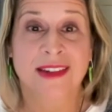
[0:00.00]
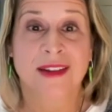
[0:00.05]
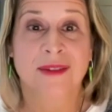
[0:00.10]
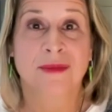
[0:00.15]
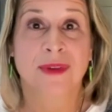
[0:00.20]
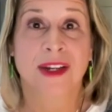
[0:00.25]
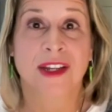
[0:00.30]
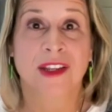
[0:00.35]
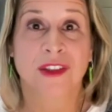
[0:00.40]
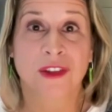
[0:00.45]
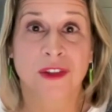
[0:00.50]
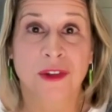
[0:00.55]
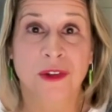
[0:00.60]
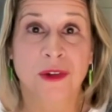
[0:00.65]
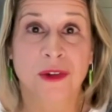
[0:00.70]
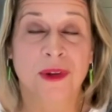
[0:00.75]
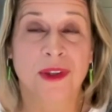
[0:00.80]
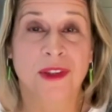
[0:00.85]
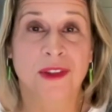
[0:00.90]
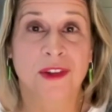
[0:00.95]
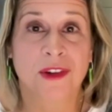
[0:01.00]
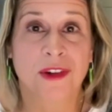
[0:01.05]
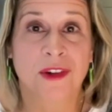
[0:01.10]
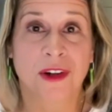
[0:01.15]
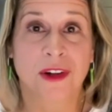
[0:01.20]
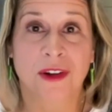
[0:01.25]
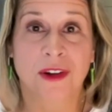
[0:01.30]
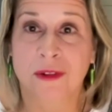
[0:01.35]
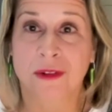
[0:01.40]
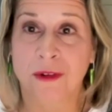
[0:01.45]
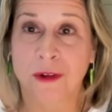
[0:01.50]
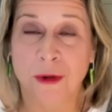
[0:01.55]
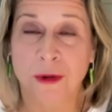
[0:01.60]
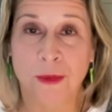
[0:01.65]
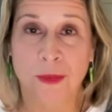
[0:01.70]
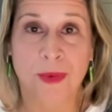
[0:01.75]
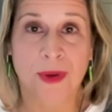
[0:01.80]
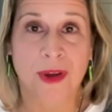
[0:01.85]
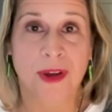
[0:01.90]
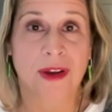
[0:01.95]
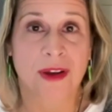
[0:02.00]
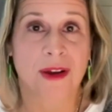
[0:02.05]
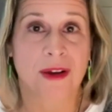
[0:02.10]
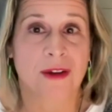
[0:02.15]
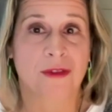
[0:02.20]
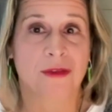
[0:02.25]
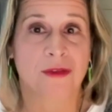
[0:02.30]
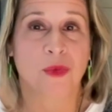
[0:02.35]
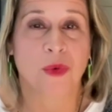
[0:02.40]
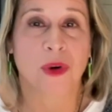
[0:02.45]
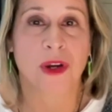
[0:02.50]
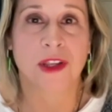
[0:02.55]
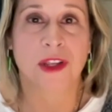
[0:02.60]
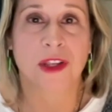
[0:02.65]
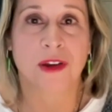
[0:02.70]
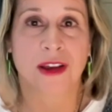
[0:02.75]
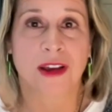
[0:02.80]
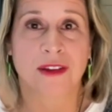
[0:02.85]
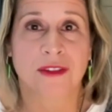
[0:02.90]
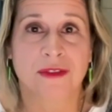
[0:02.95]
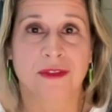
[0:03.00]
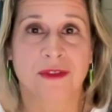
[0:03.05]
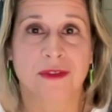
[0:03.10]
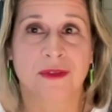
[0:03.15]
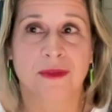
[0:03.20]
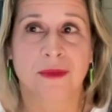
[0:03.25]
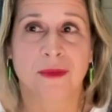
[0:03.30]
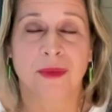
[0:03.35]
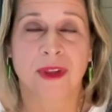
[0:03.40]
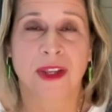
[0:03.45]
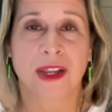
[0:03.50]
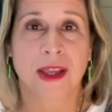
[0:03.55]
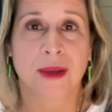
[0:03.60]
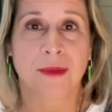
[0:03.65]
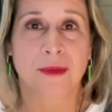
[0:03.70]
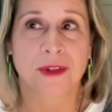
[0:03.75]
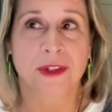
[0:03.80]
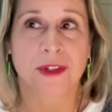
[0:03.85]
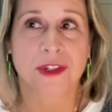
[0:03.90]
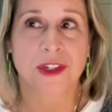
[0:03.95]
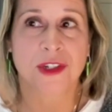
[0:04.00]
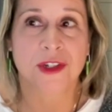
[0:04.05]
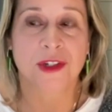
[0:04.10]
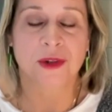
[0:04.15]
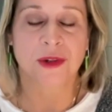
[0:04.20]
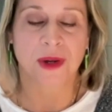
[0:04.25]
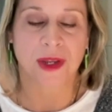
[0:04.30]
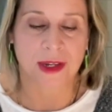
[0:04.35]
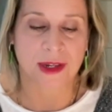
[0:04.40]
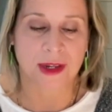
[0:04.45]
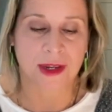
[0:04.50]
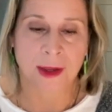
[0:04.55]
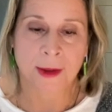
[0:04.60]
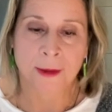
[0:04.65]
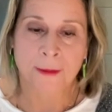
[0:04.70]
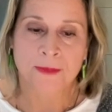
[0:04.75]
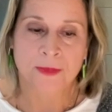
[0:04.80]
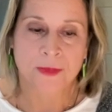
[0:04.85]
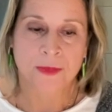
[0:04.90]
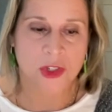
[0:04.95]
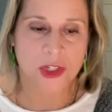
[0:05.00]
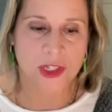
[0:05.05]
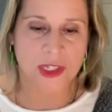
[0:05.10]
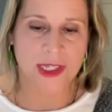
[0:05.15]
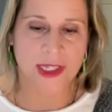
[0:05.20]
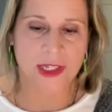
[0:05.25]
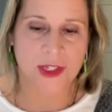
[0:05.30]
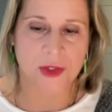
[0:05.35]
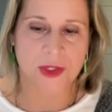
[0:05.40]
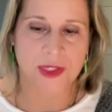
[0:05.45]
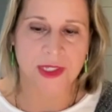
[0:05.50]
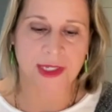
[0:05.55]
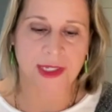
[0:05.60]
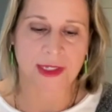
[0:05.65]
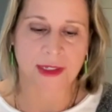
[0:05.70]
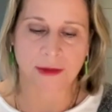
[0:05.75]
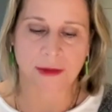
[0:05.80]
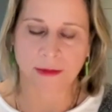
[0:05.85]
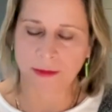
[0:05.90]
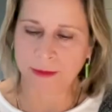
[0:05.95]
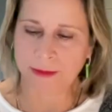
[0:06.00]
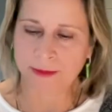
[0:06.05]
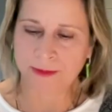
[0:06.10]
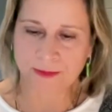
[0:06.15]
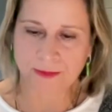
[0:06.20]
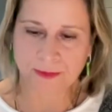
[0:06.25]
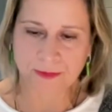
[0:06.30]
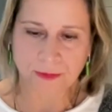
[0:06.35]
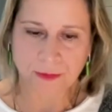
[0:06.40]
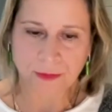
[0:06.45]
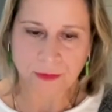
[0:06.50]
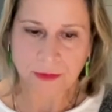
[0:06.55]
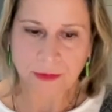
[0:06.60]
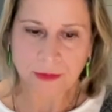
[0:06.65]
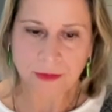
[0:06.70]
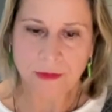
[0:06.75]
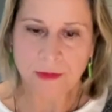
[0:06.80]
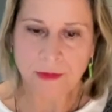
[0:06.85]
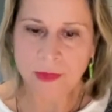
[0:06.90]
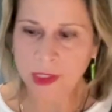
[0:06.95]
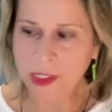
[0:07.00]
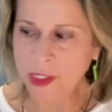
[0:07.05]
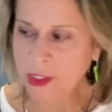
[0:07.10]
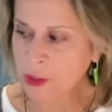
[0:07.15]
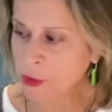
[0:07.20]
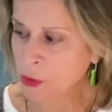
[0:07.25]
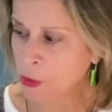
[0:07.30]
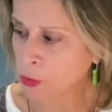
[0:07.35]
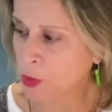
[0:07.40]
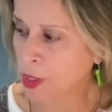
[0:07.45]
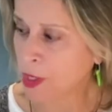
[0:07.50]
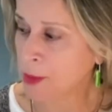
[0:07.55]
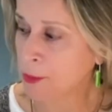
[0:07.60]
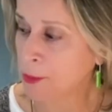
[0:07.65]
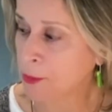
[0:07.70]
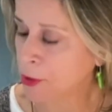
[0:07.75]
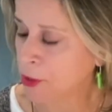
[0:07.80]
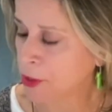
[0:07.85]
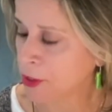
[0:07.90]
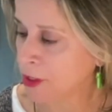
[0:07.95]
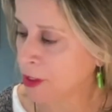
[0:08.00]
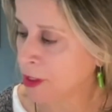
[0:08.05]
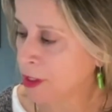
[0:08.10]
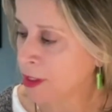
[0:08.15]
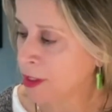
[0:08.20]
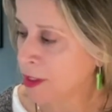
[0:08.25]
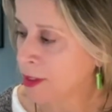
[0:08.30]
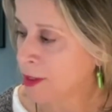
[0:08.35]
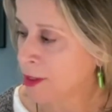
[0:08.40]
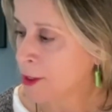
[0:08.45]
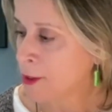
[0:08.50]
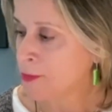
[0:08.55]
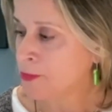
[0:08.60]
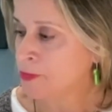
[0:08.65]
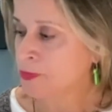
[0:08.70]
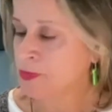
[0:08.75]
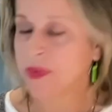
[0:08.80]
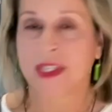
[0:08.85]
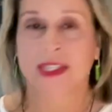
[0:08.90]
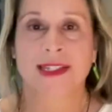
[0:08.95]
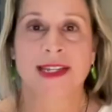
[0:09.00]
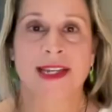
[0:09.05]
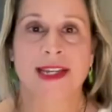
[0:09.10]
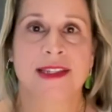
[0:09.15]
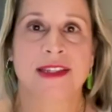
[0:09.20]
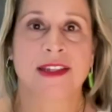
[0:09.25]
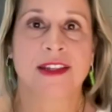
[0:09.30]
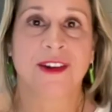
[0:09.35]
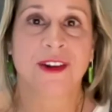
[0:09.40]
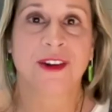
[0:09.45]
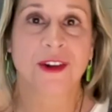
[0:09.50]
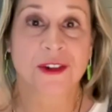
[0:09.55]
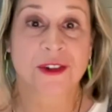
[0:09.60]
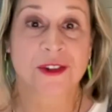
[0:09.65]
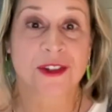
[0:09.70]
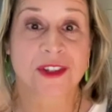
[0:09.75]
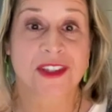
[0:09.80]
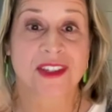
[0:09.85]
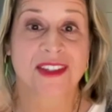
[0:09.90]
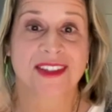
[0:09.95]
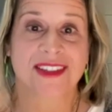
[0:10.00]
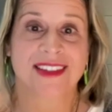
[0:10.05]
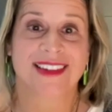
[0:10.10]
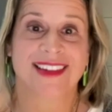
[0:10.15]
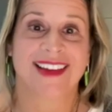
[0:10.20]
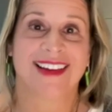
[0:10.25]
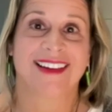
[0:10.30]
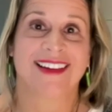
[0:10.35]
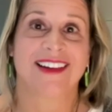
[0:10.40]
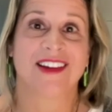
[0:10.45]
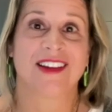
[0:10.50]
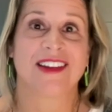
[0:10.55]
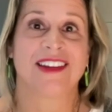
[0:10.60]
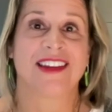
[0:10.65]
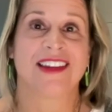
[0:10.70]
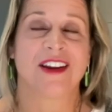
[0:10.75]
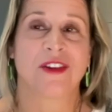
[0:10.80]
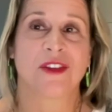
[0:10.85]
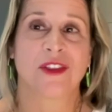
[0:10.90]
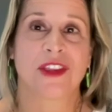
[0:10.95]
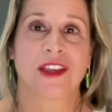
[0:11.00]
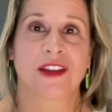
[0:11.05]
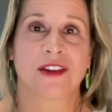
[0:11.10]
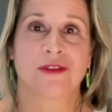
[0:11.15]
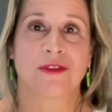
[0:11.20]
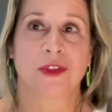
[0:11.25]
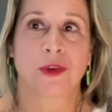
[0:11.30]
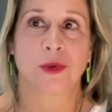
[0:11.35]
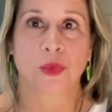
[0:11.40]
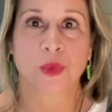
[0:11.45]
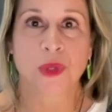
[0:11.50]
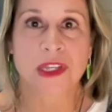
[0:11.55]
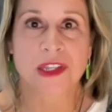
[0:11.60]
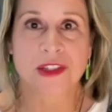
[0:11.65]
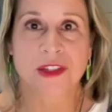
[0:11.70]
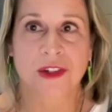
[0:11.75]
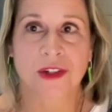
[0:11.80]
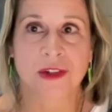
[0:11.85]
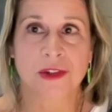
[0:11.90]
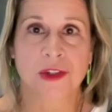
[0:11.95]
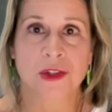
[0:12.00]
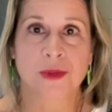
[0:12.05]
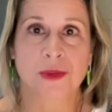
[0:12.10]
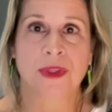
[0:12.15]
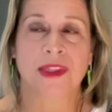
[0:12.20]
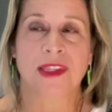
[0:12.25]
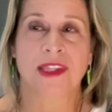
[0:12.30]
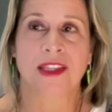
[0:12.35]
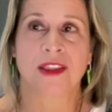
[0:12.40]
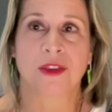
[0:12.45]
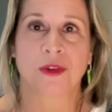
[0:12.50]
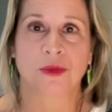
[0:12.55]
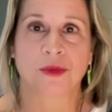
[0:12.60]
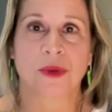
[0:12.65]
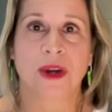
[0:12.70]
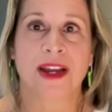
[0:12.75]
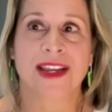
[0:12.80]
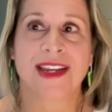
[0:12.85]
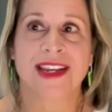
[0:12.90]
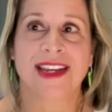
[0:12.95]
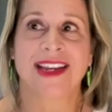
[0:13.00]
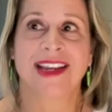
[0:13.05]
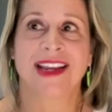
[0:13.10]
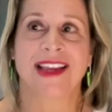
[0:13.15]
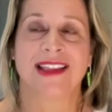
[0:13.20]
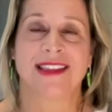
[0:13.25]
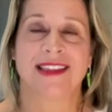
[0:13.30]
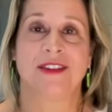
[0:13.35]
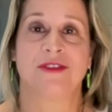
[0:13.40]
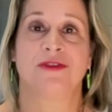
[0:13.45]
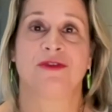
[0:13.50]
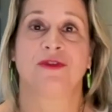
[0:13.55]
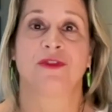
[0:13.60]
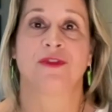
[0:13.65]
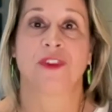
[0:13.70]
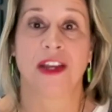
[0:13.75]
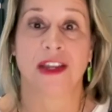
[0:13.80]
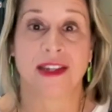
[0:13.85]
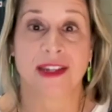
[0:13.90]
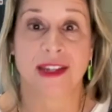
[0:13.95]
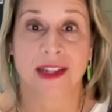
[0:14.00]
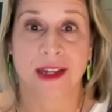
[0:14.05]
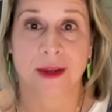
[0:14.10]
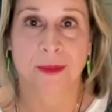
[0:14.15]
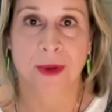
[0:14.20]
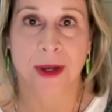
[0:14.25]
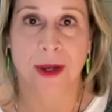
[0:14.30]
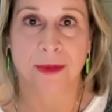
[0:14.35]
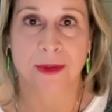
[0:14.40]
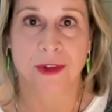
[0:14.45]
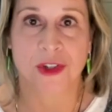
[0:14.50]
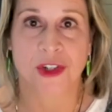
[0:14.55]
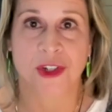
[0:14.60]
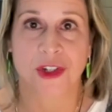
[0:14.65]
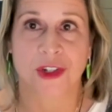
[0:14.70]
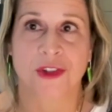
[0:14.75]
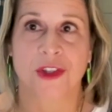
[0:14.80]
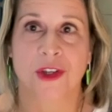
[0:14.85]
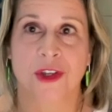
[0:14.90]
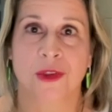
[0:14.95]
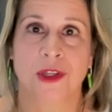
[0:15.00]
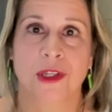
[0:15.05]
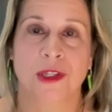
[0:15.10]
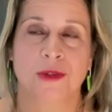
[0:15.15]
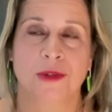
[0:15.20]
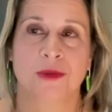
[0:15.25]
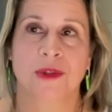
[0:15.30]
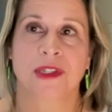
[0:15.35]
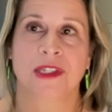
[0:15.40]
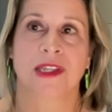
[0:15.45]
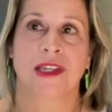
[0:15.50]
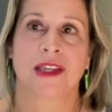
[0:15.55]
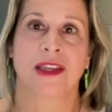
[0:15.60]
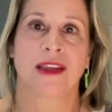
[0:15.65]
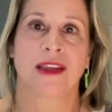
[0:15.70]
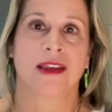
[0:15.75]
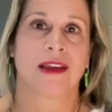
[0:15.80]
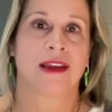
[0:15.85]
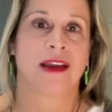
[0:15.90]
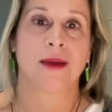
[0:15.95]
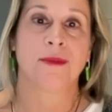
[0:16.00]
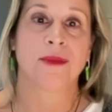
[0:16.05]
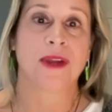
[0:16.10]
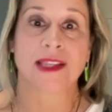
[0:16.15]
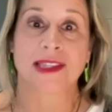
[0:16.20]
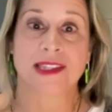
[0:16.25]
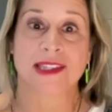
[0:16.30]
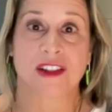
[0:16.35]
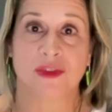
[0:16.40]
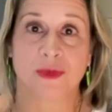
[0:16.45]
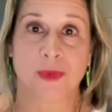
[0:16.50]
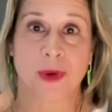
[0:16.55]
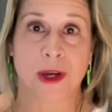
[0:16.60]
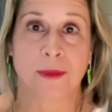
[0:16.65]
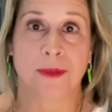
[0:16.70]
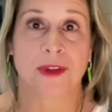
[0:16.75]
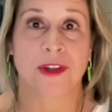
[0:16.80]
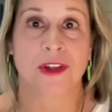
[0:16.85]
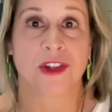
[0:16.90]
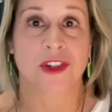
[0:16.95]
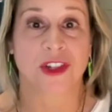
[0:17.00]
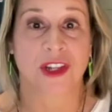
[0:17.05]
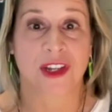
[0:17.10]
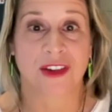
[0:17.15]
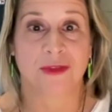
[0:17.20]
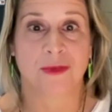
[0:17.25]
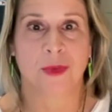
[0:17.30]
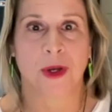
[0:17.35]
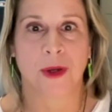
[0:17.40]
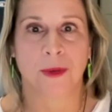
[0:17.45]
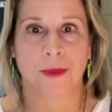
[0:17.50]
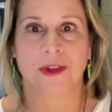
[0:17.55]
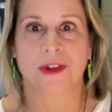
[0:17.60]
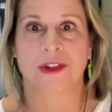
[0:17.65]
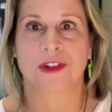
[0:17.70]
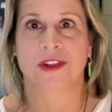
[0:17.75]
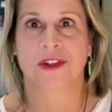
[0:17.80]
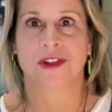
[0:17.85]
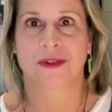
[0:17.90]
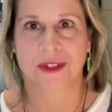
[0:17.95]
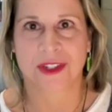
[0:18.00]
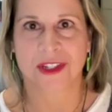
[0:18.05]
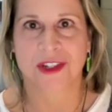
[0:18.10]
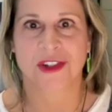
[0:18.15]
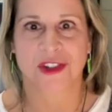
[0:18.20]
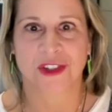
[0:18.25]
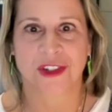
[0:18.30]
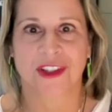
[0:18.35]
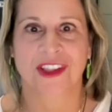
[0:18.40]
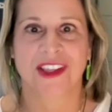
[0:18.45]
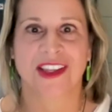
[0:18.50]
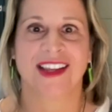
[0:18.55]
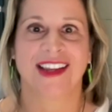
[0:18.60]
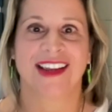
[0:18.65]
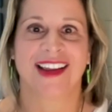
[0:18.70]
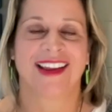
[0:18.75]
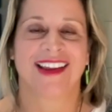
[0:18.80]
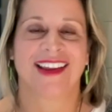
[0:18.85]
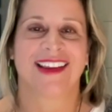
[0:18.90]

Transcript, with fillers: by you and your group uh, of what you have been able to do. And just like you said, you know, to write a book takes years, uh, not only of the research, but then the writing and then finding a publisher. So this was, I'm not self published, i published traditionally.